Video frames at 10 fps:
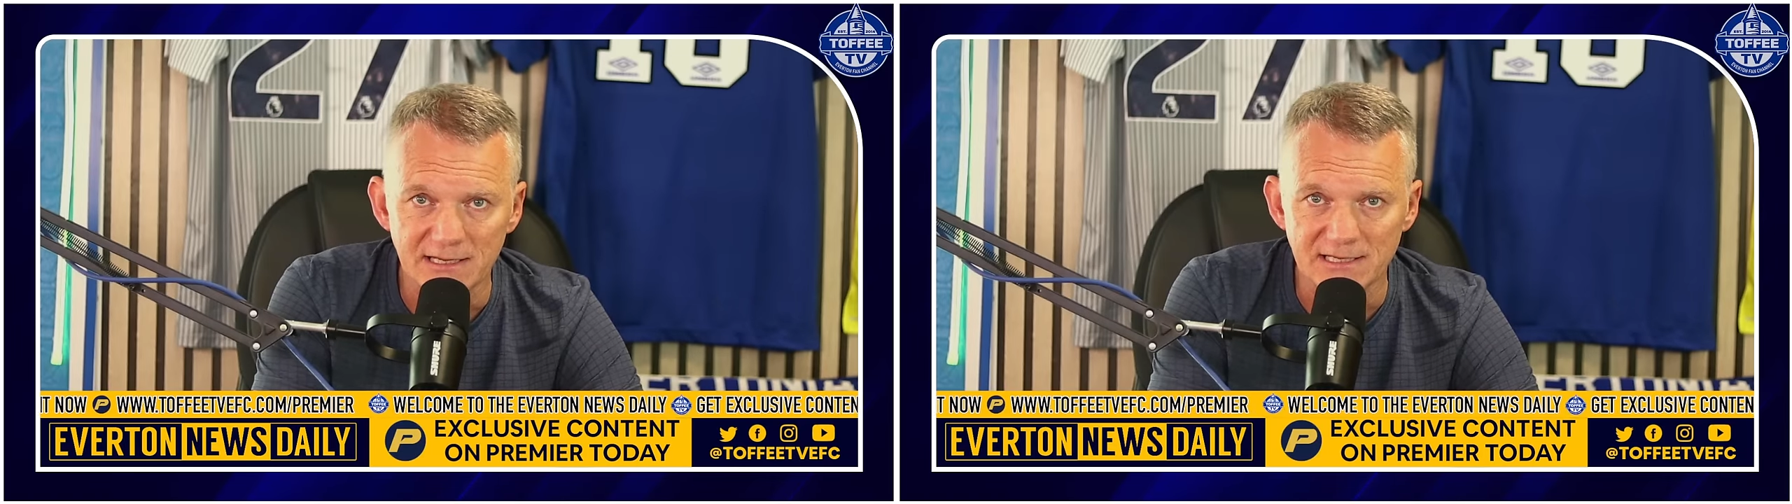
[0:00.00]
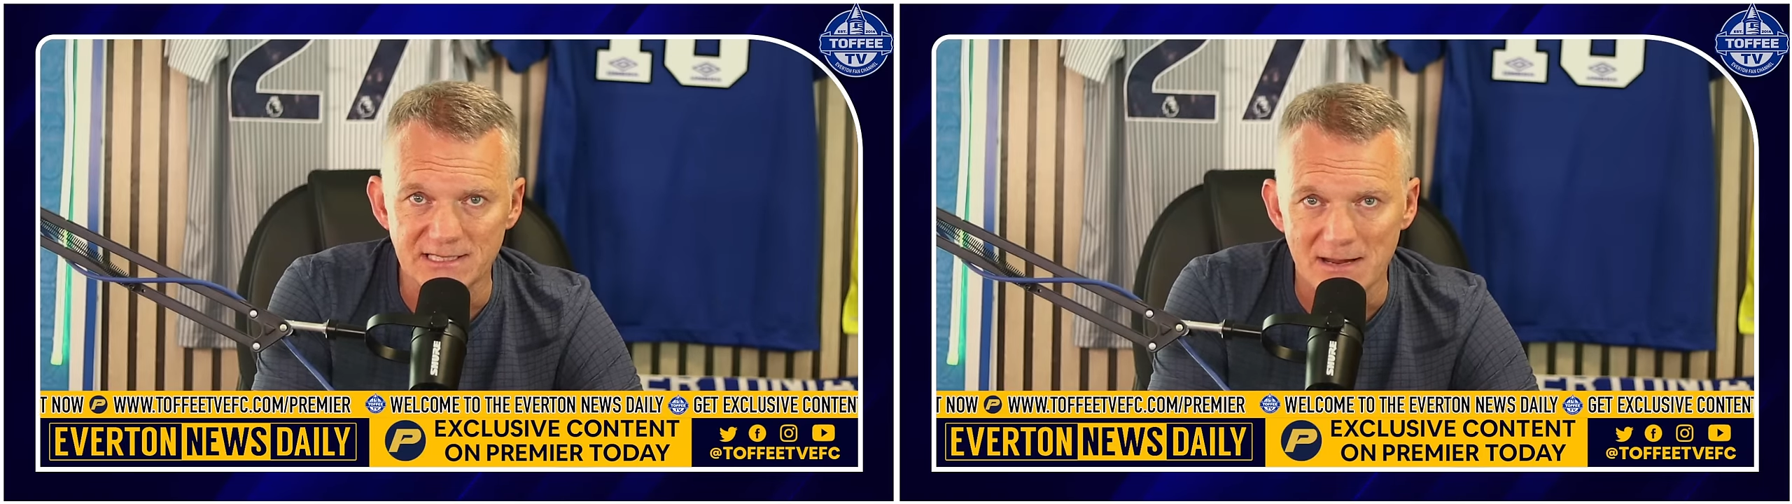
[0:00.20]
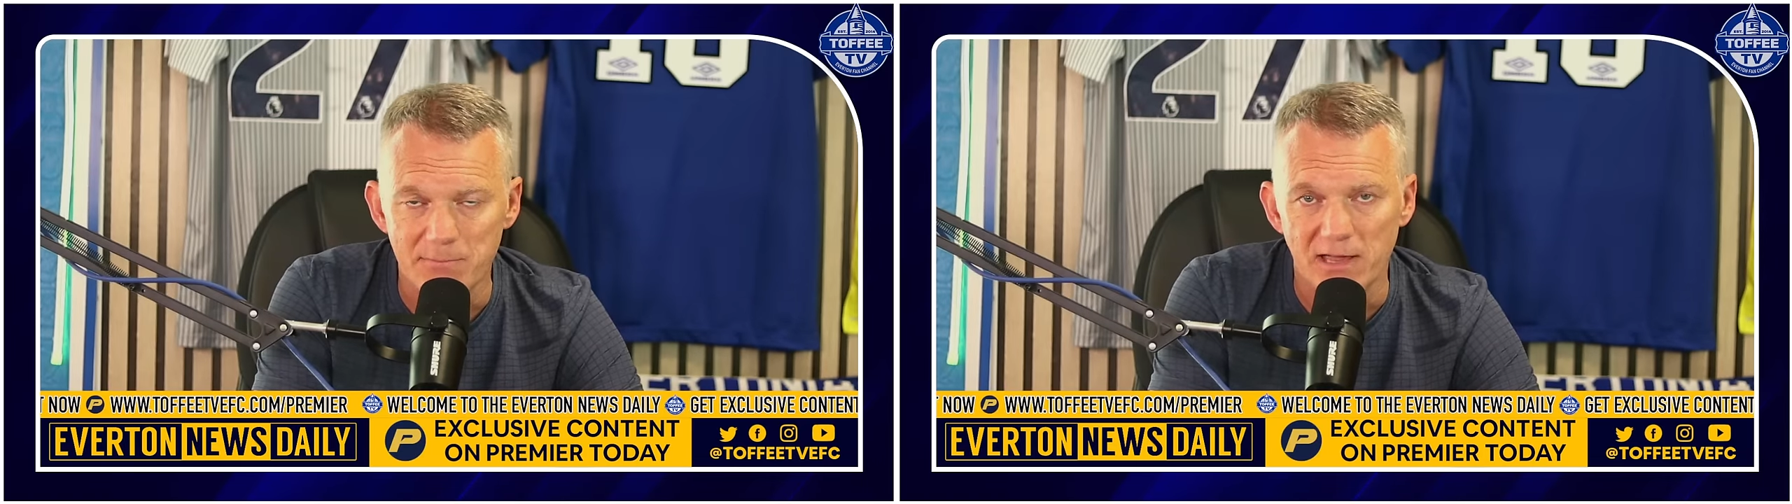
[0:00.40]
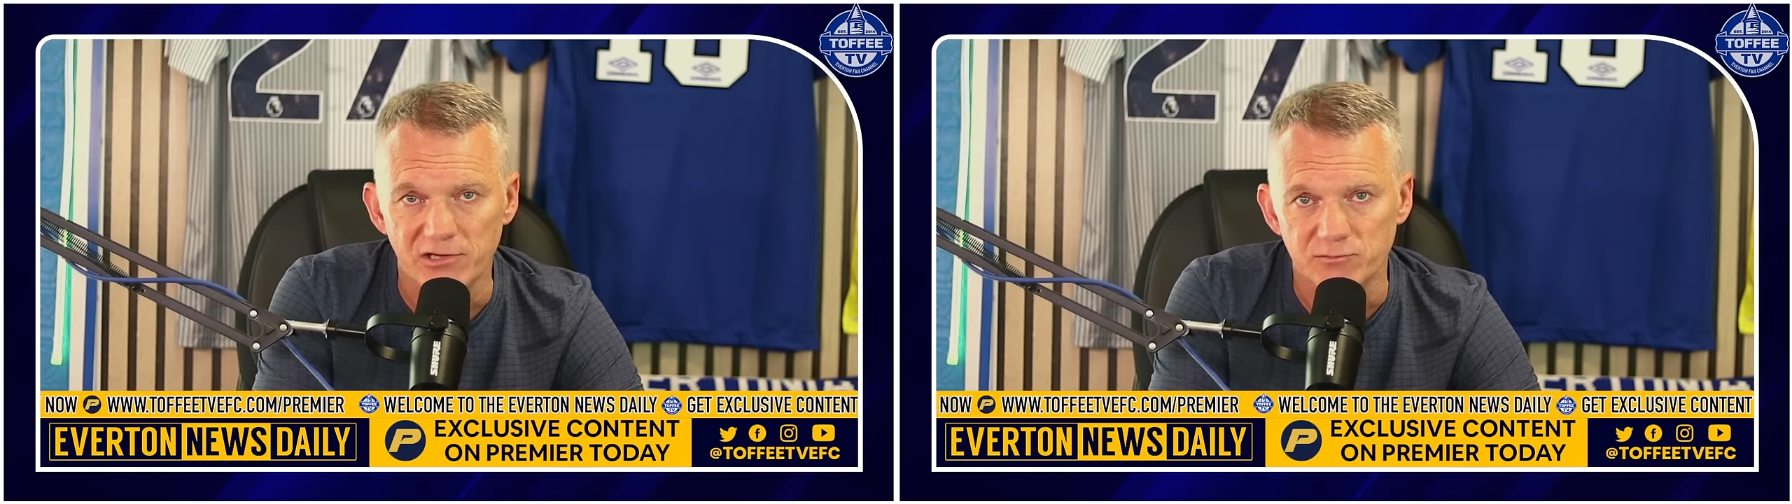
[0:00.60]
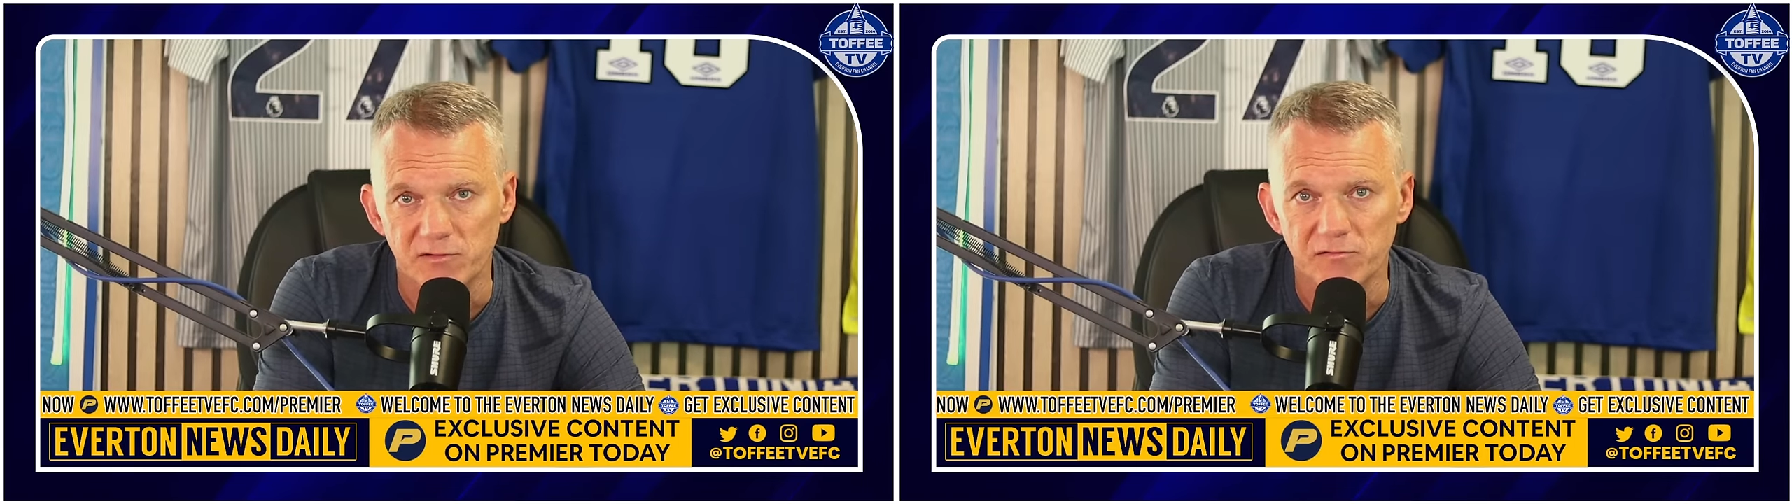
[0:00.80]
is a
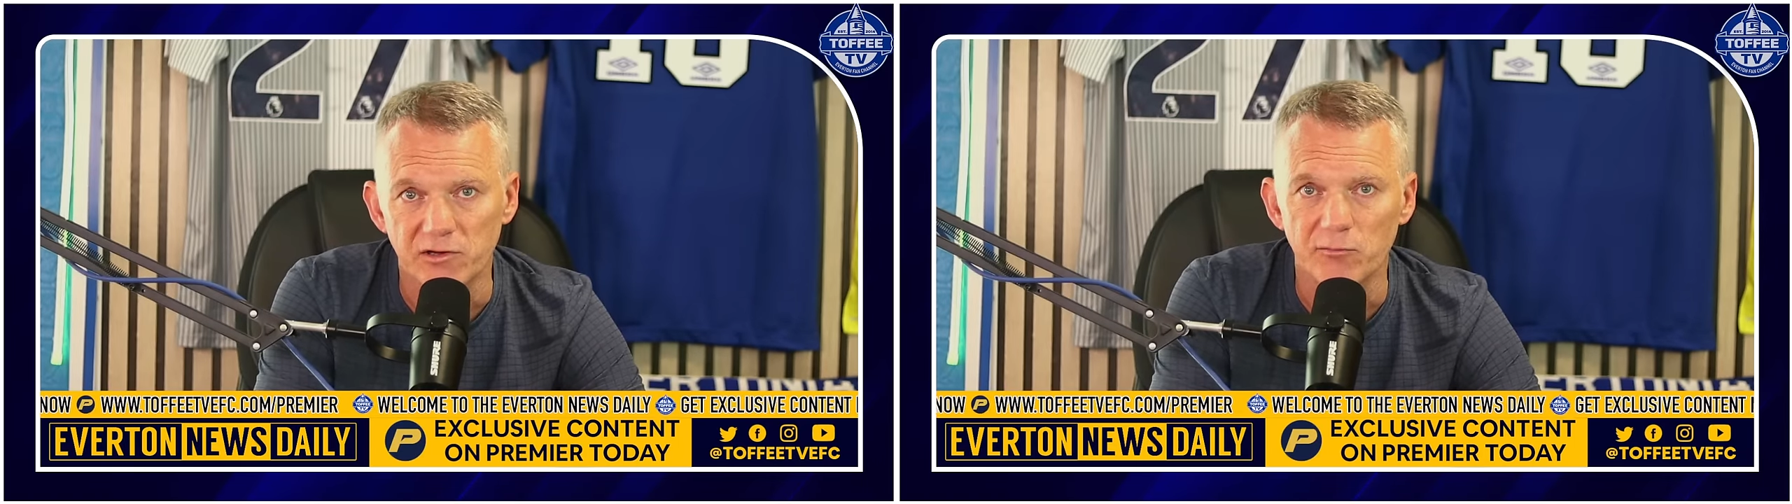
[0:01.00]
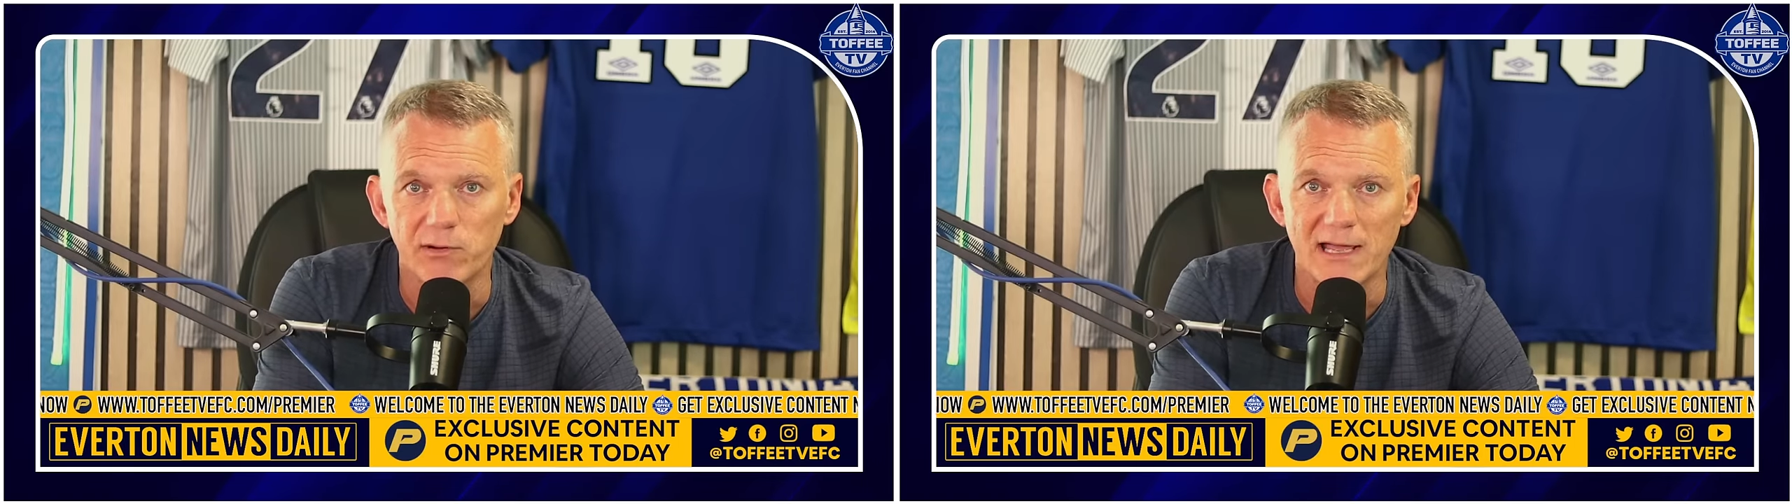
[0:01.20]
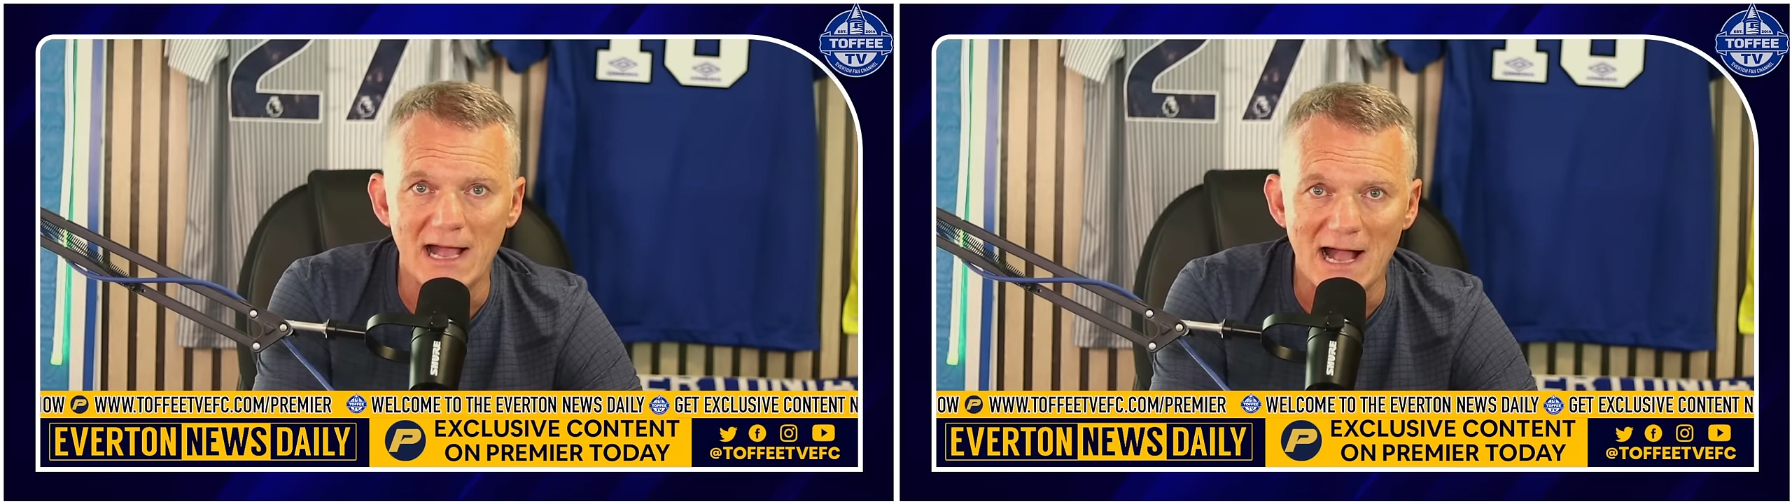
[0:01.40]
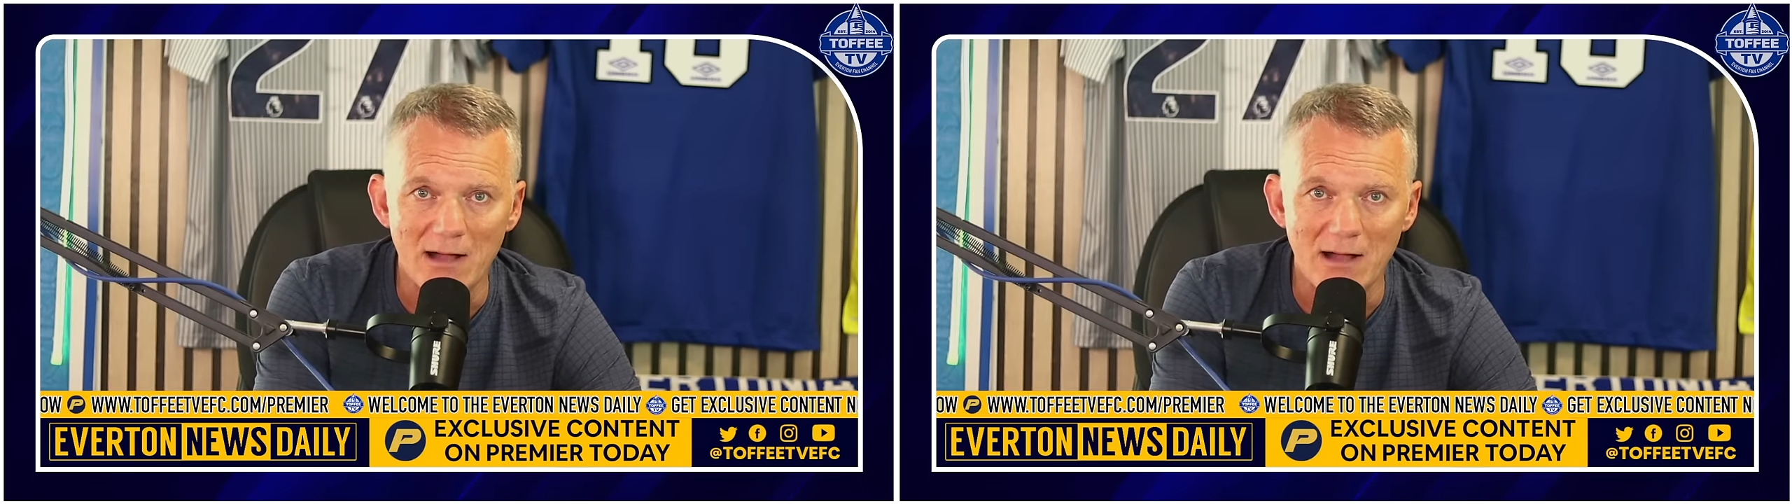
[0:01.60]
Belgian midfield player,